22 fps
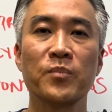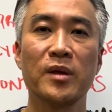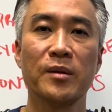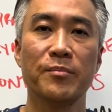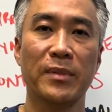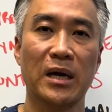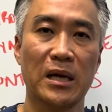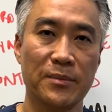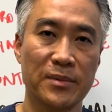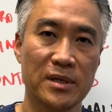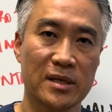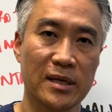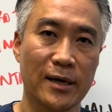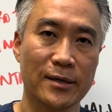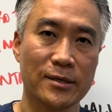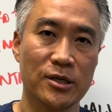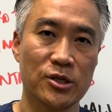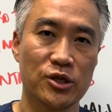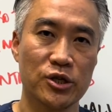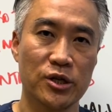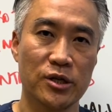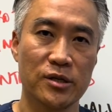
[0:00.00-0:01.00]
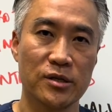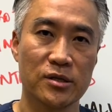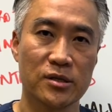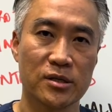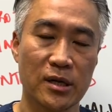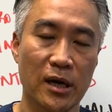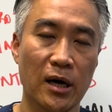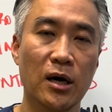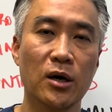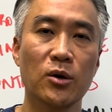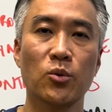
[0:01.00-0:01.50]
My name is Dr. Jin
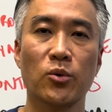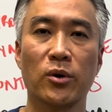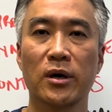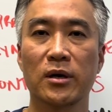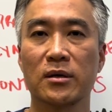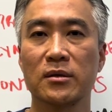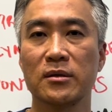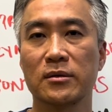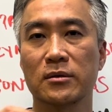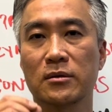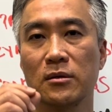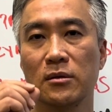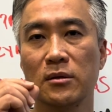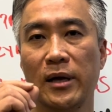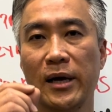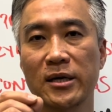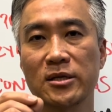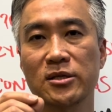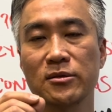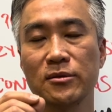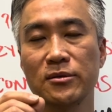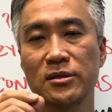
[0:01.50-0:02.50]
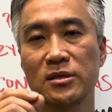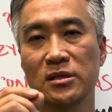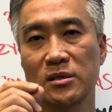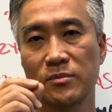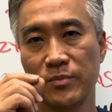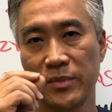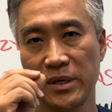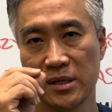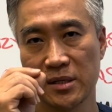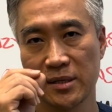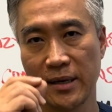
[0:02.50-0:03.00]
Sung, where clinical excellence
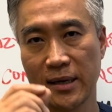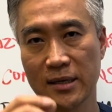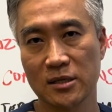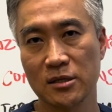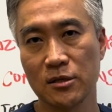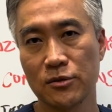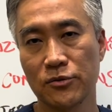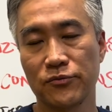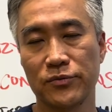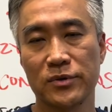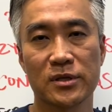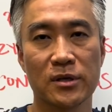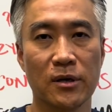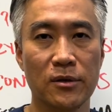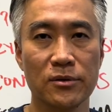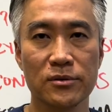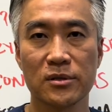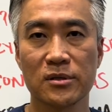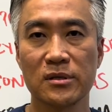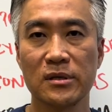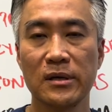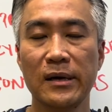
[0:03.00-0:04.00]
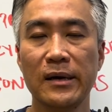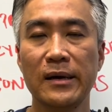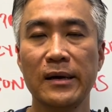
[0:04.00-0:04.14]
meets excellent results.